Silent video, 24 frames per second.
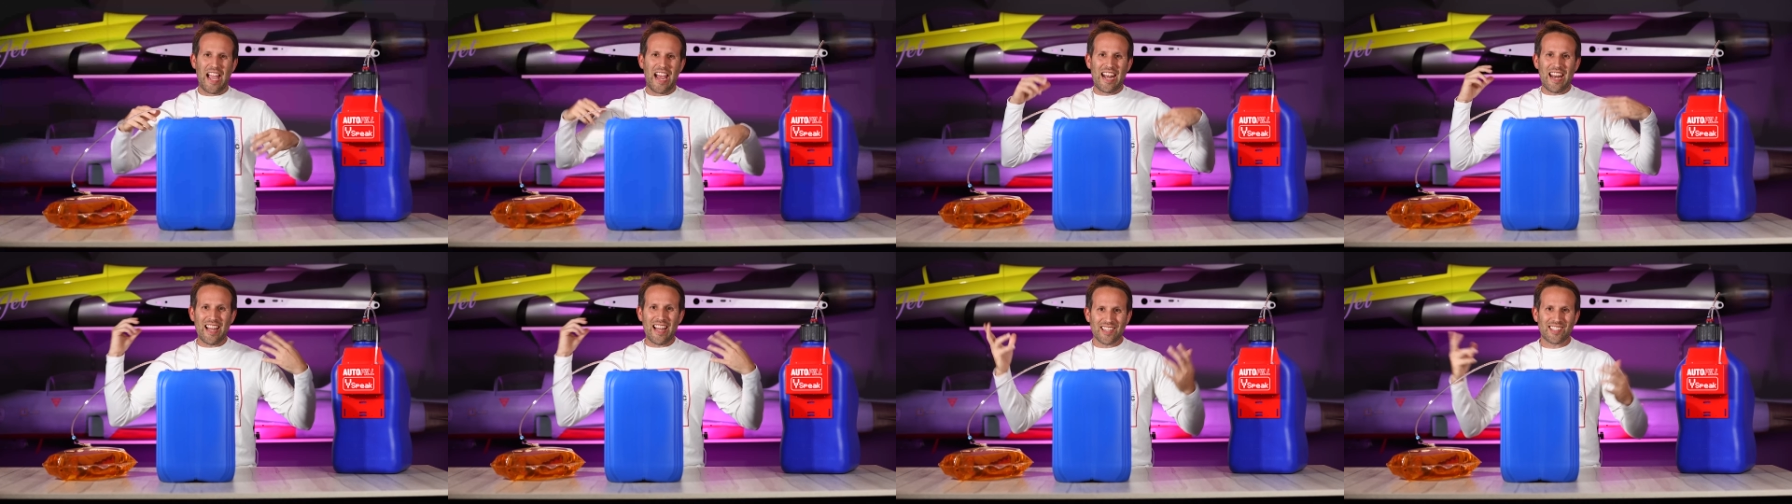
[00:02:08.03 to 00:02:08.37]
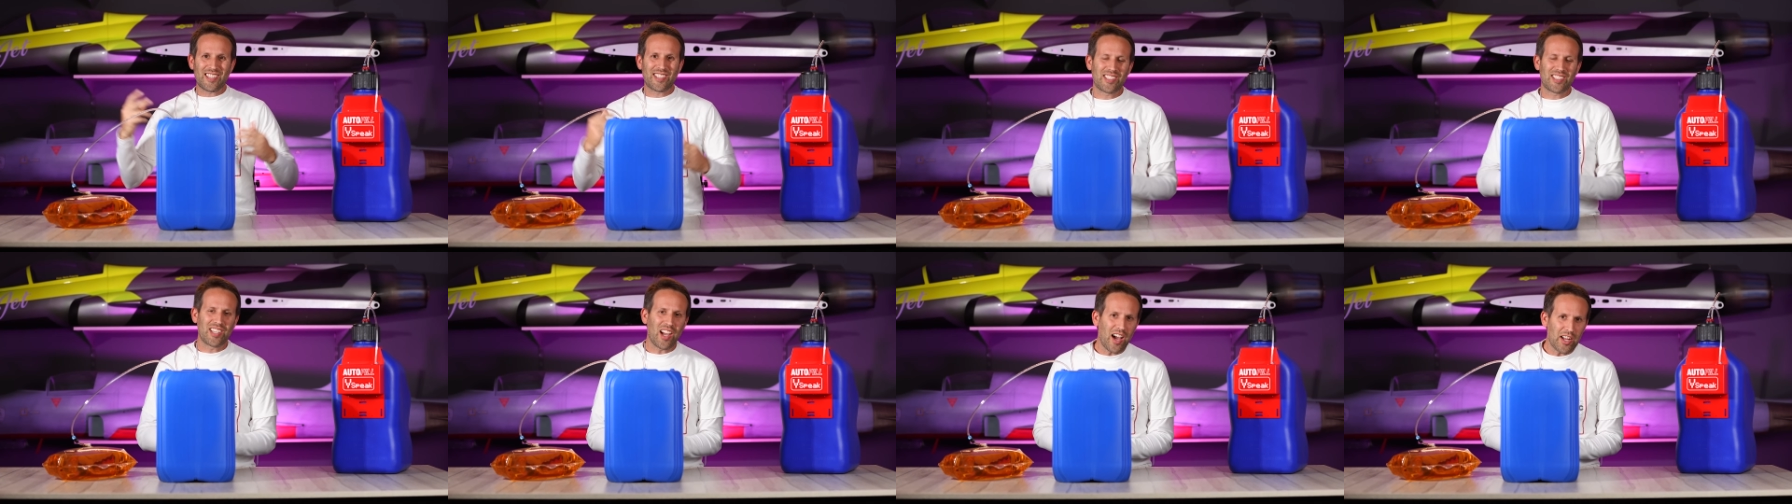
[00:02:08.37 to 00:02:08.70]
Let's
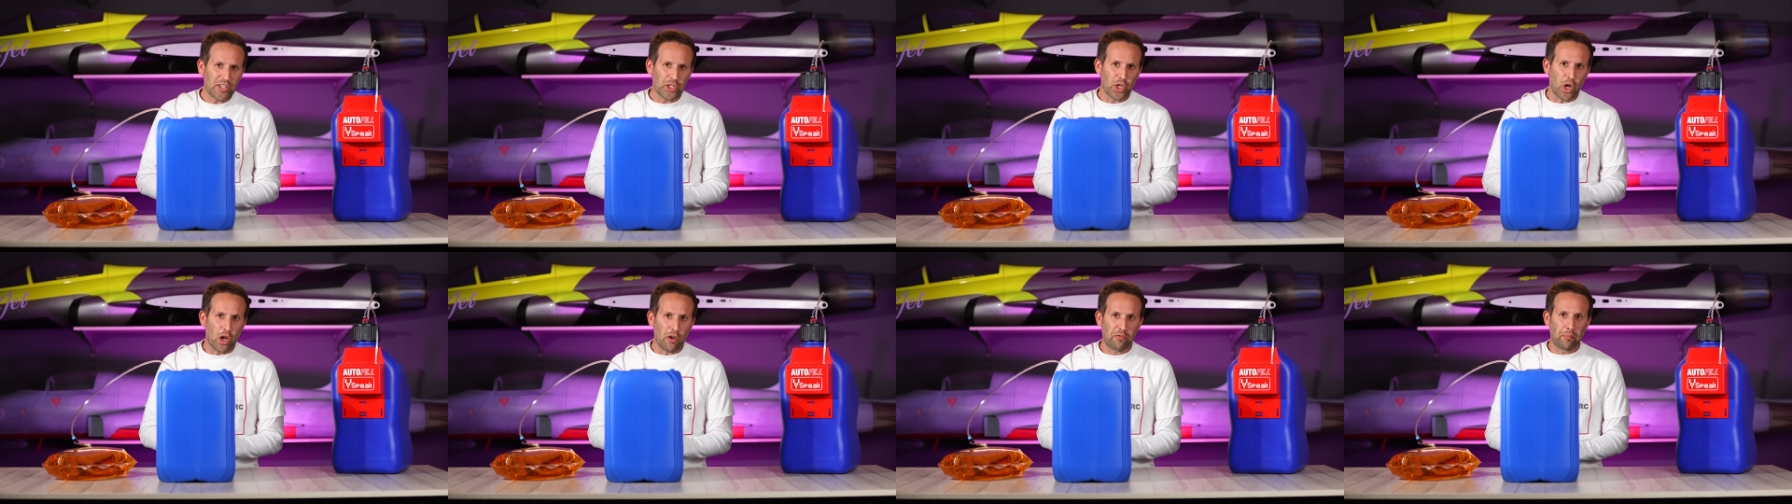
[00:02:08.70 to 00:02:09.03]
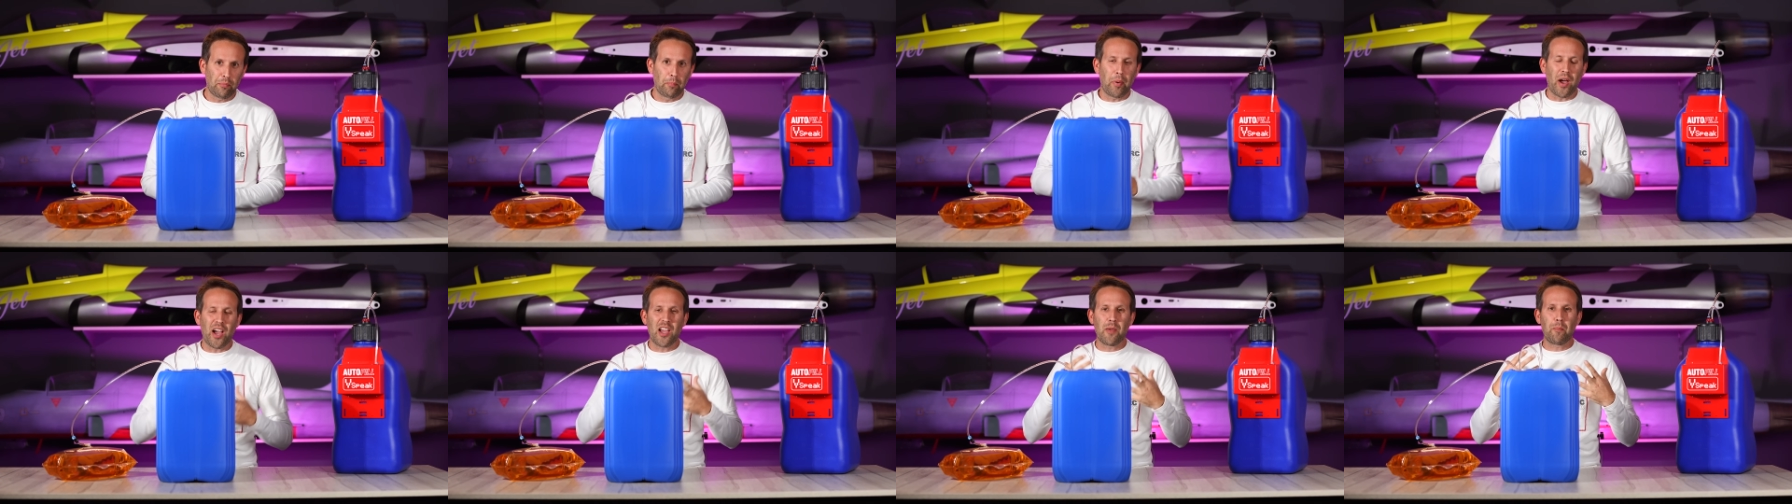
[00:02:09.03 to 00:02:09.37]
start
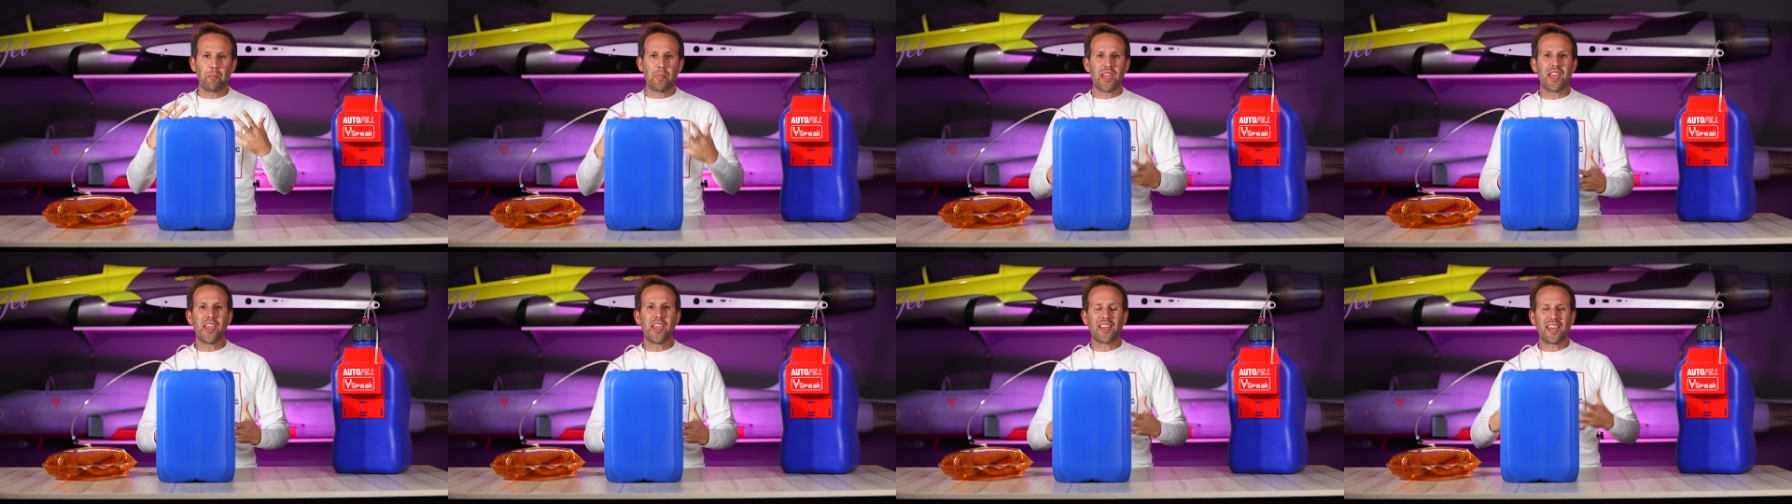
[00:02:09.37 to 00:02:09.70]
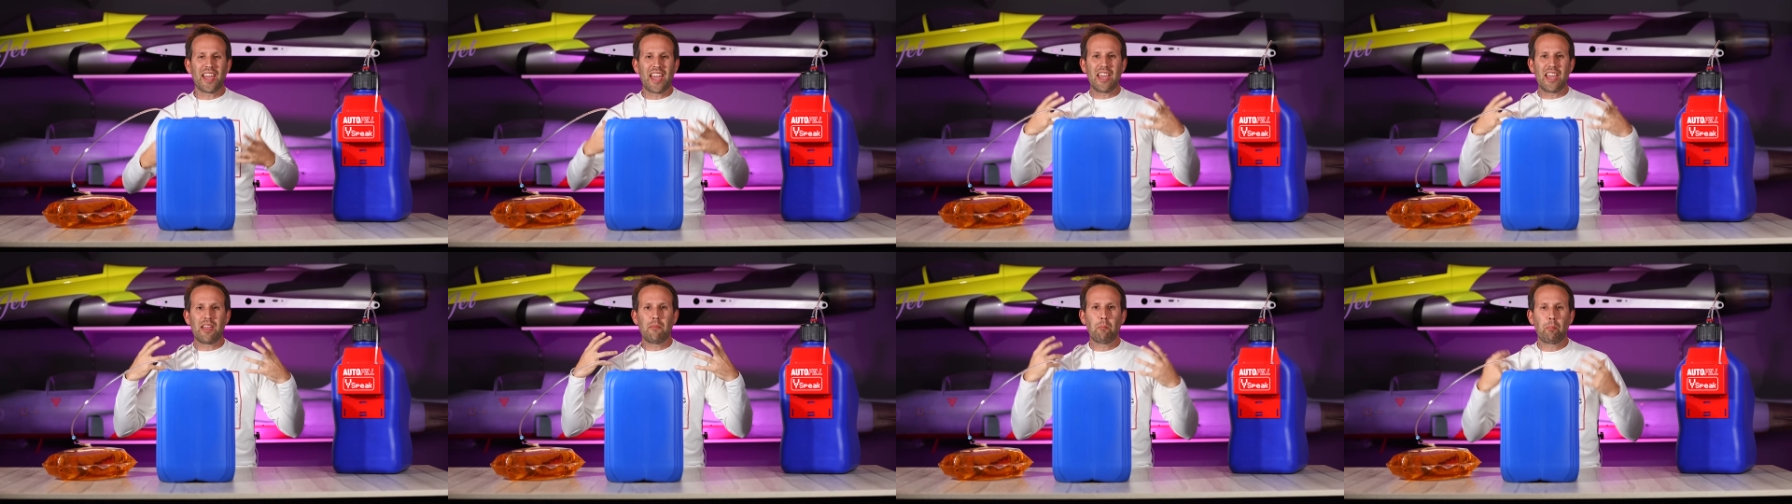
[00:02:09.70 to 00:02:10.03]
off by
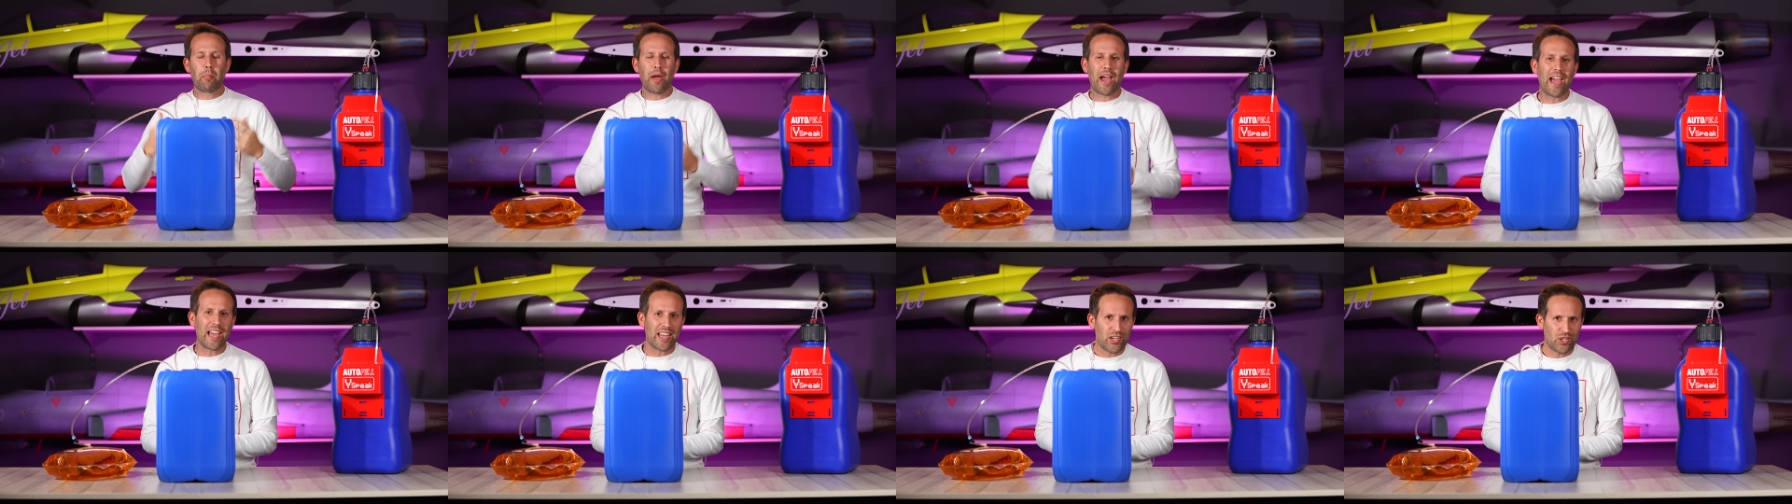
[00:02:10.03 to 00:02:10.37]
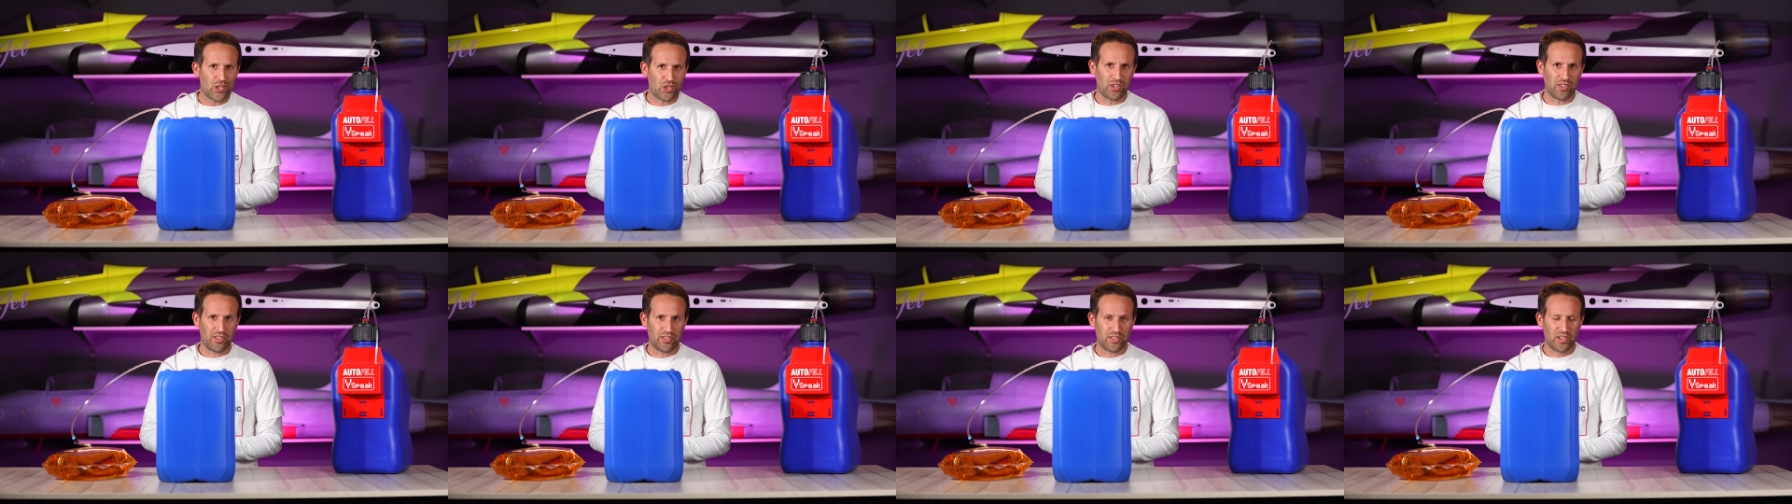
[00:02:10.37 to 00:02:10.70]
being
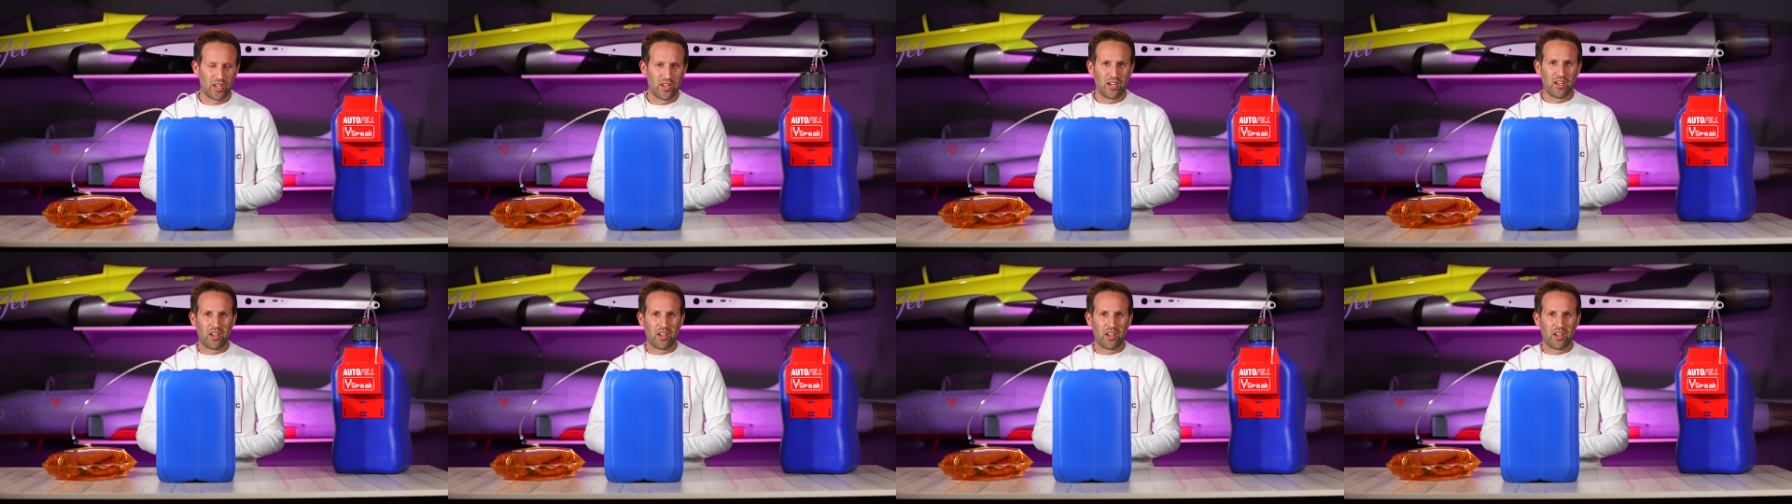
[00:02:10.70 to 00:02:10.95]
impatient.